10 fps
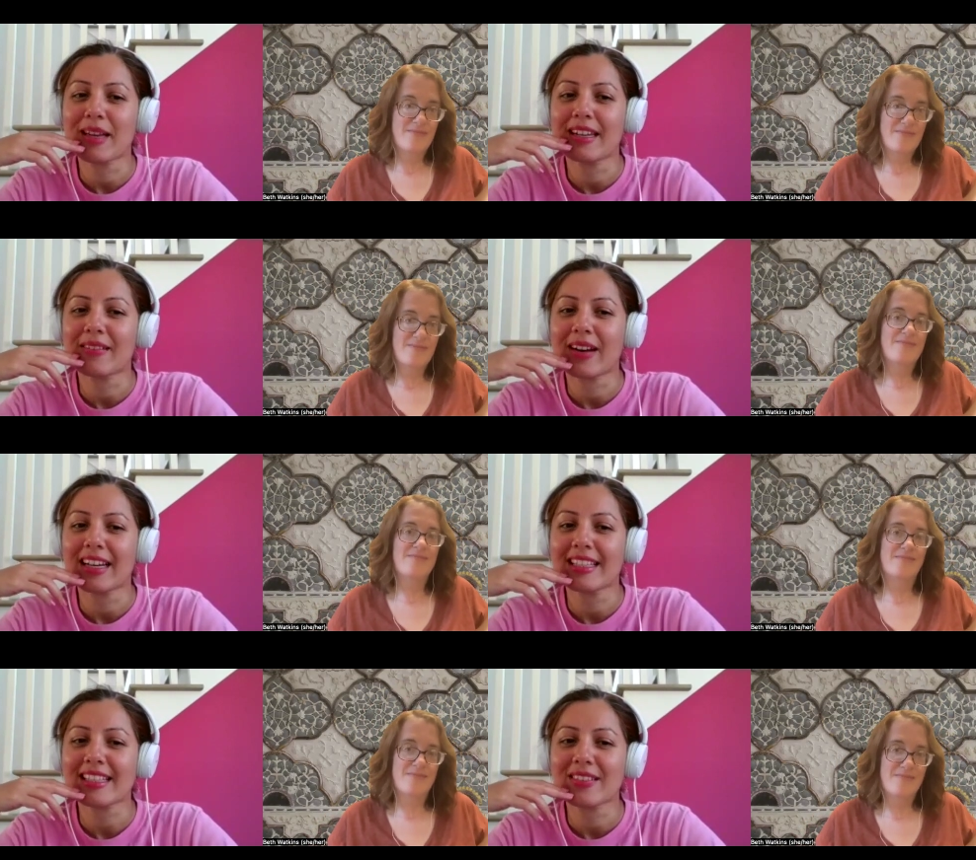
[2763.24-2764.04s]
Speaker 1: it, right? And
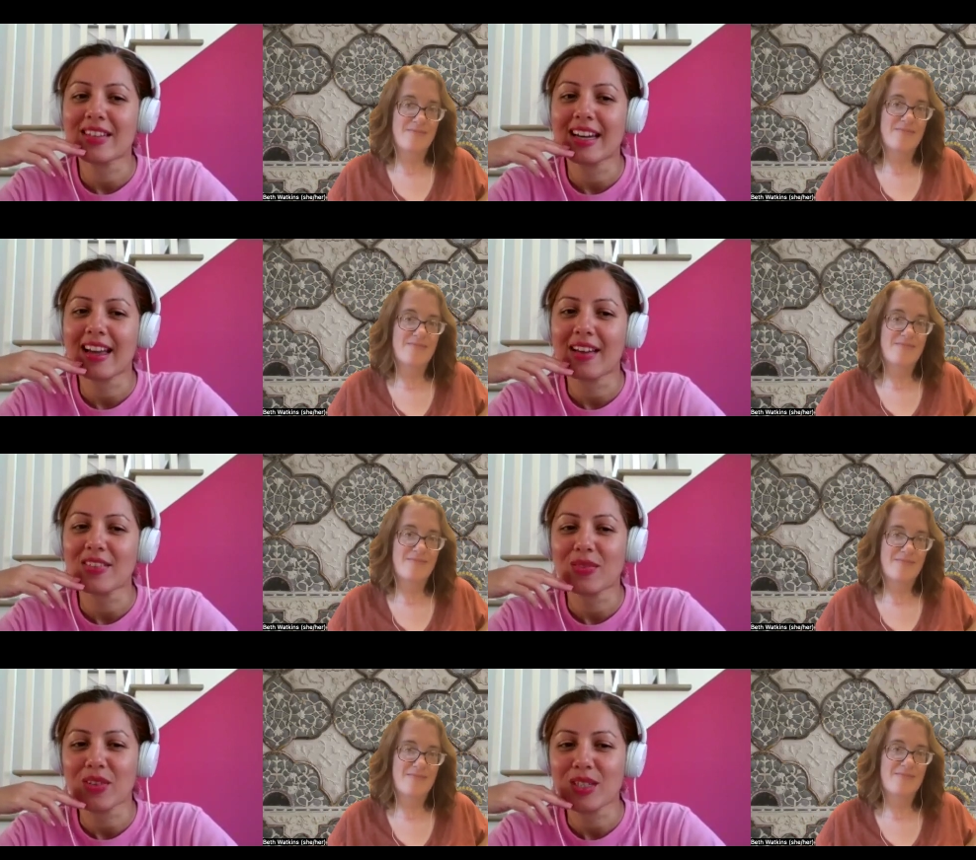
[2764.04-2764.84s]
it's Katrina
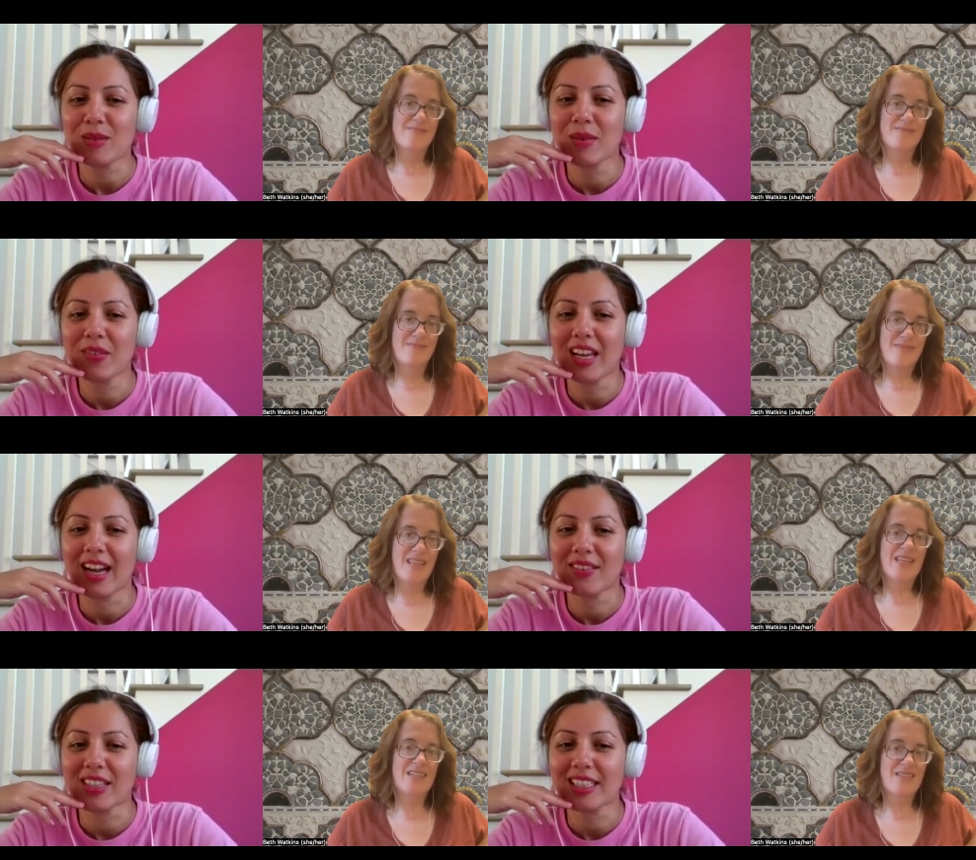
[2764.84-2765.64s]
Kaif's first movie
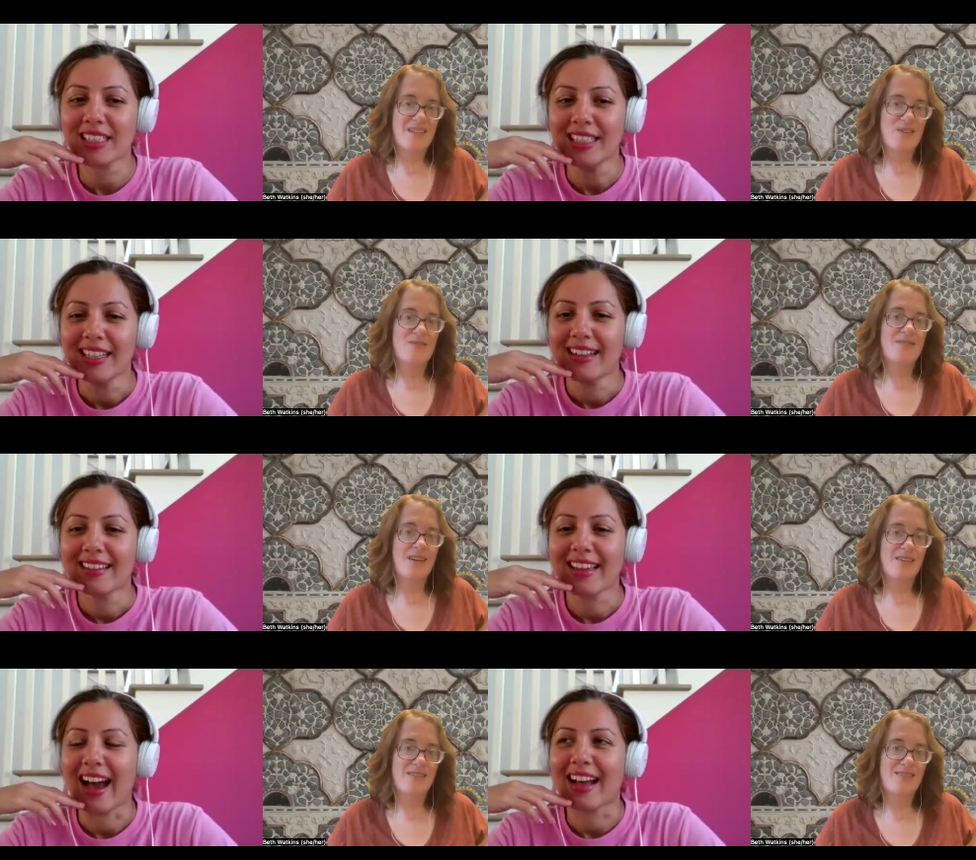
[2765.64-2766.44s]
ever. so.
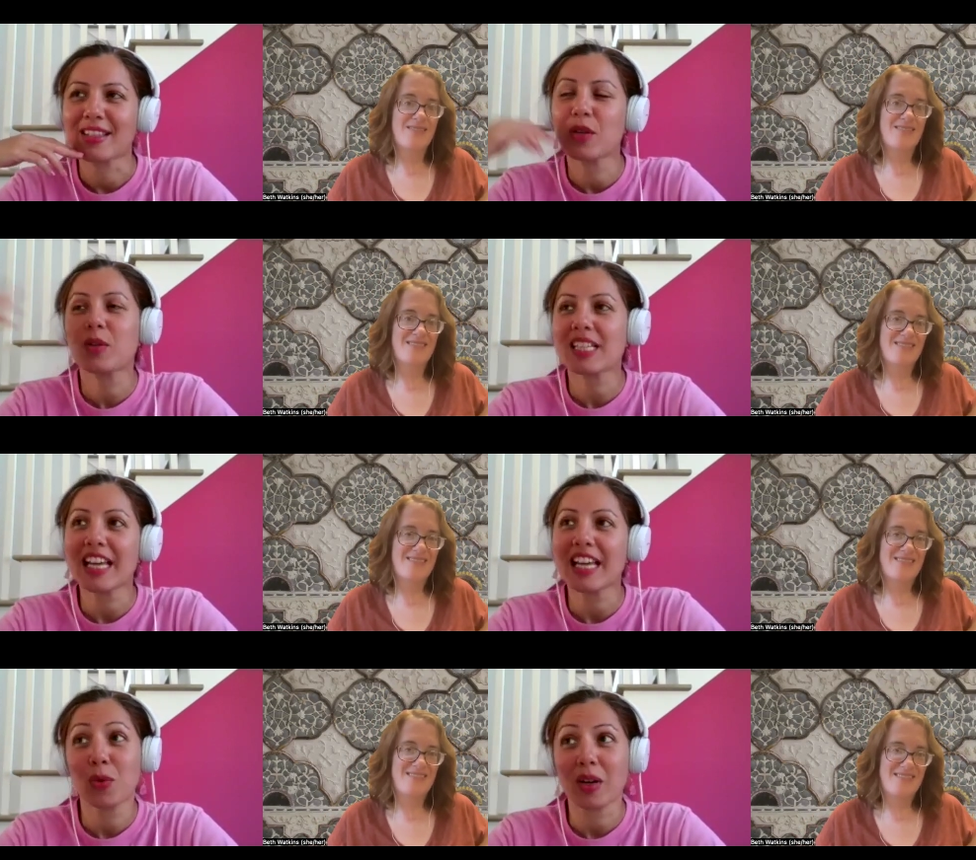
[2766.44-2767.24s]
Yeah. yeah. So it was
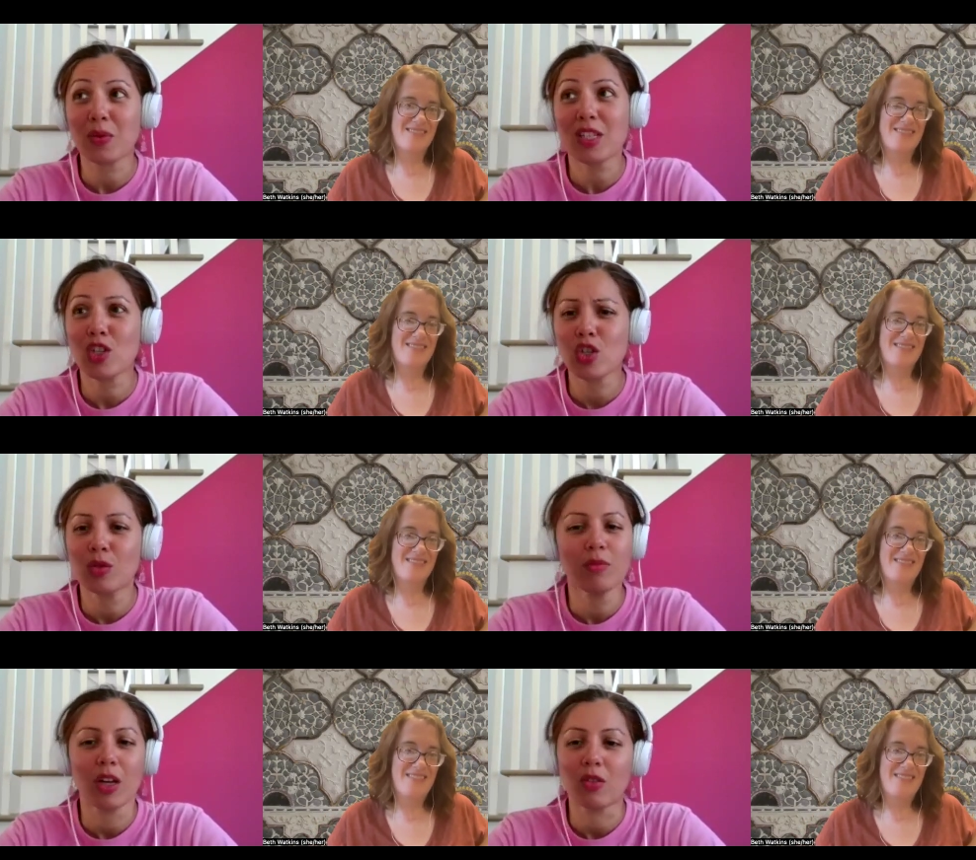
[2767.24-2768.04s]
like, do you want to watch
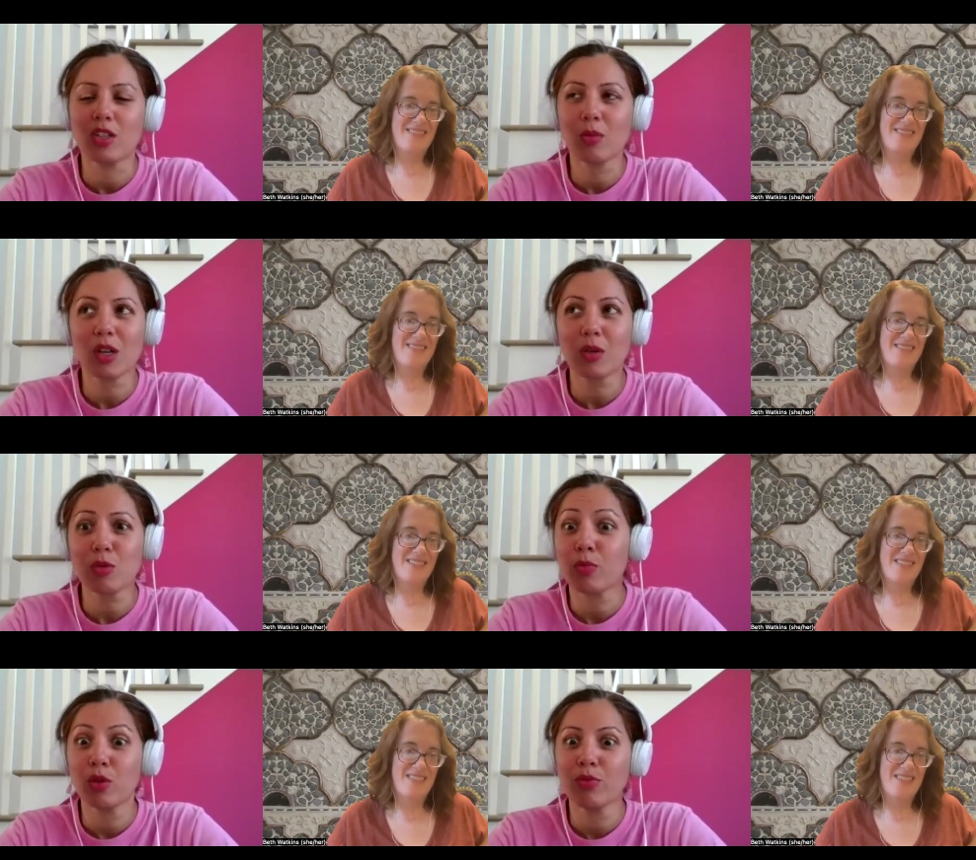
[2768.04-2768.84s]
Doom? No. Do you want to watch
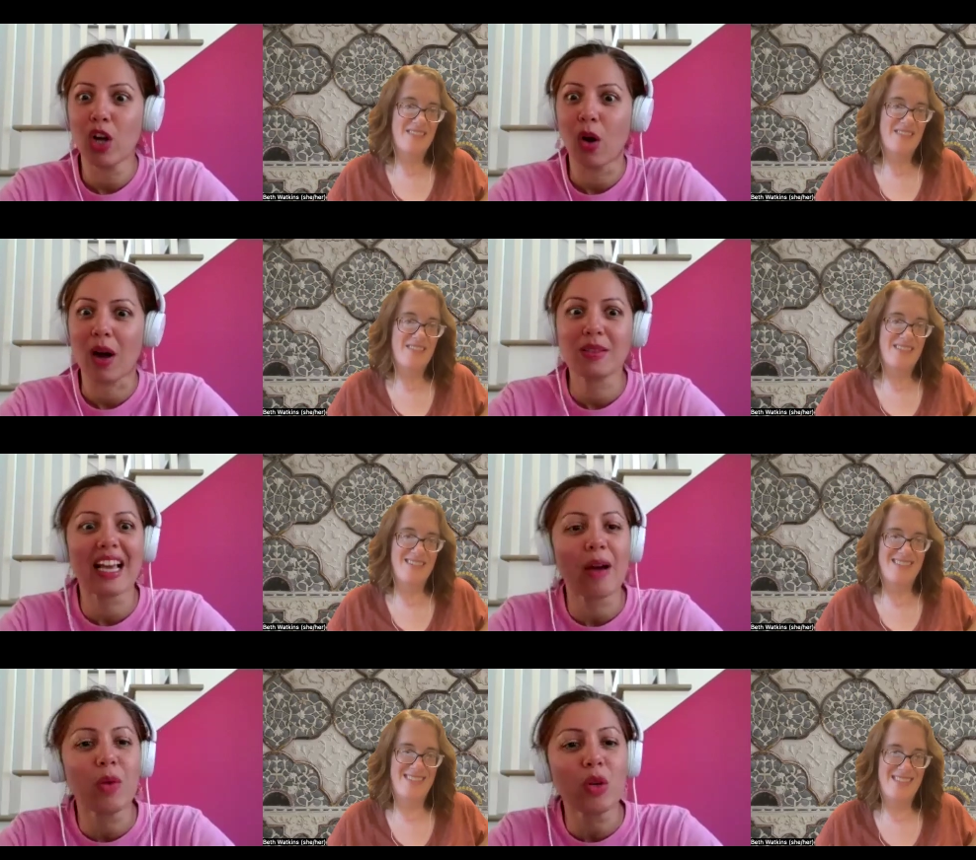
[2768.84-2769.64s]
Boom? No. I was
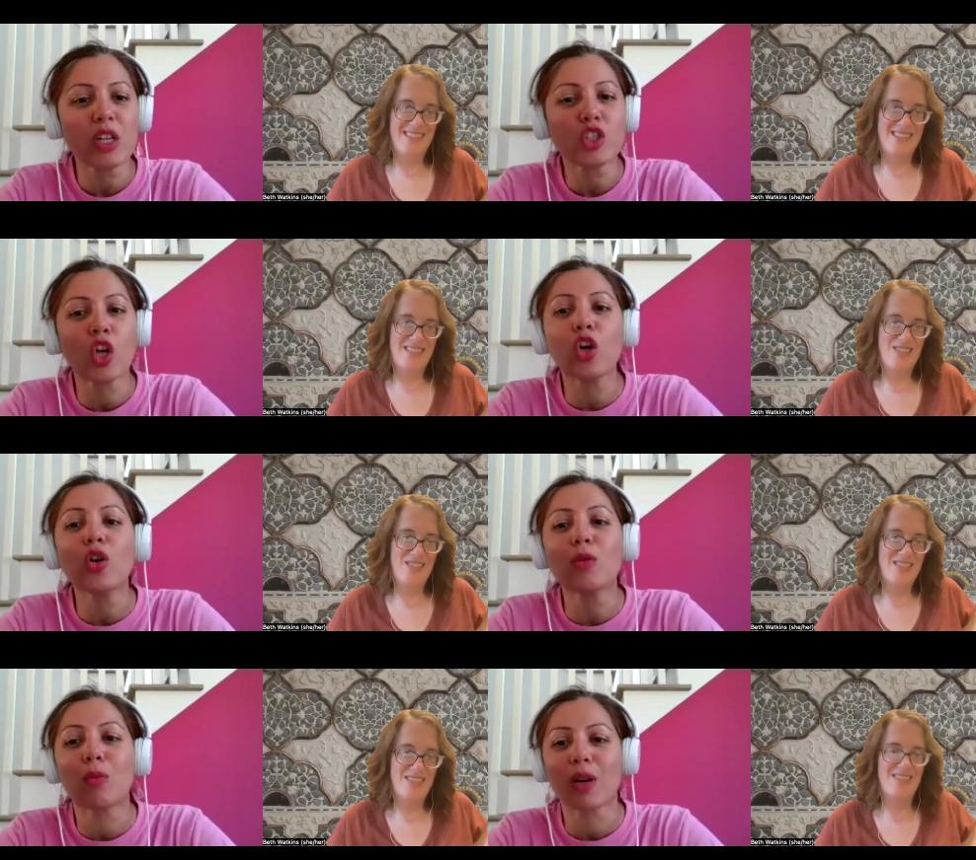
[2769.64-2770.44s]
like, I want to watch
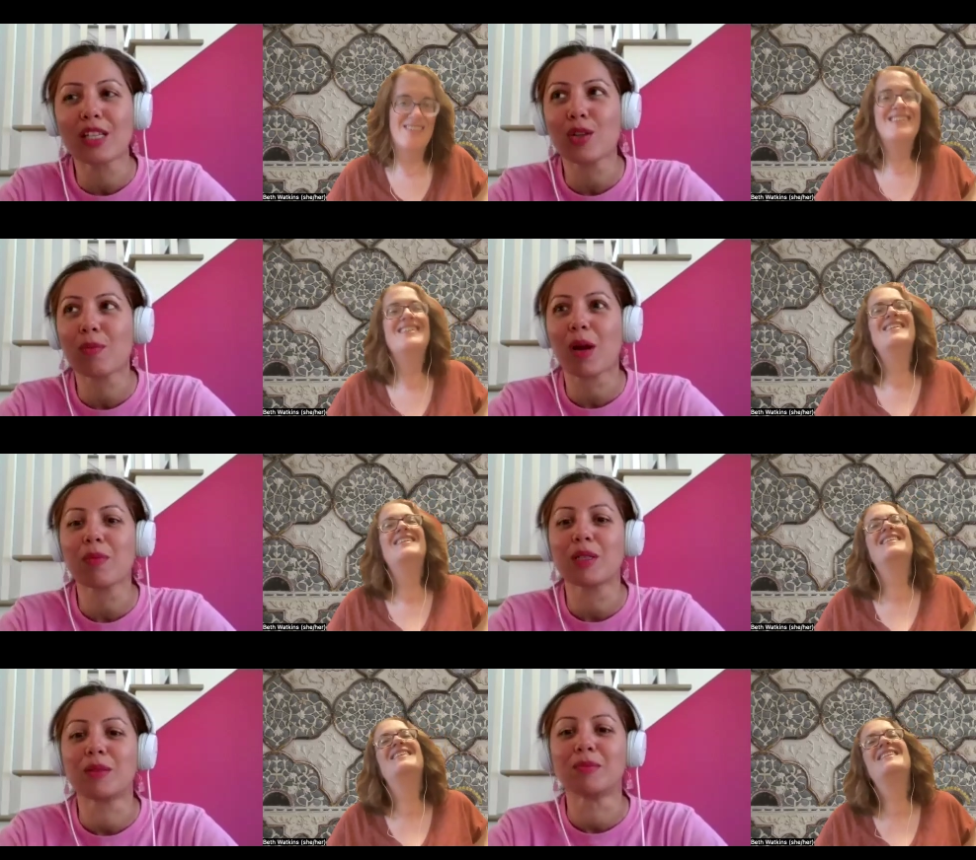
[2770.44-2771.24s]
Dhoom. What is your
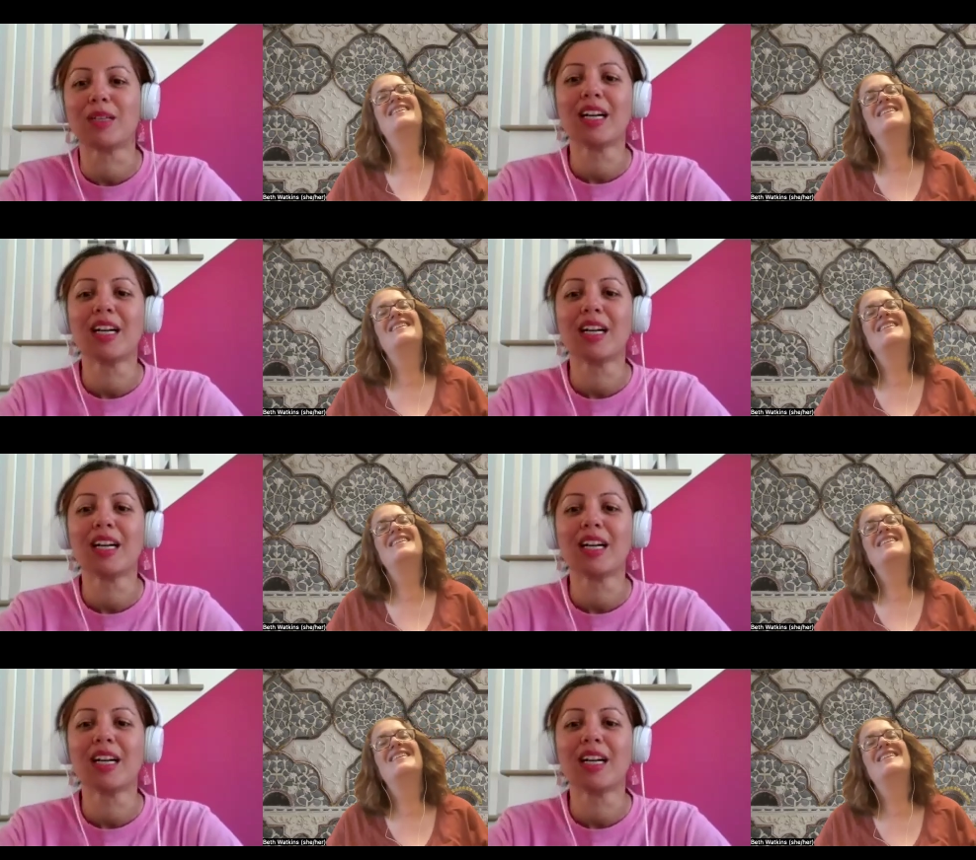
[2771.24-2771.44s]
problem?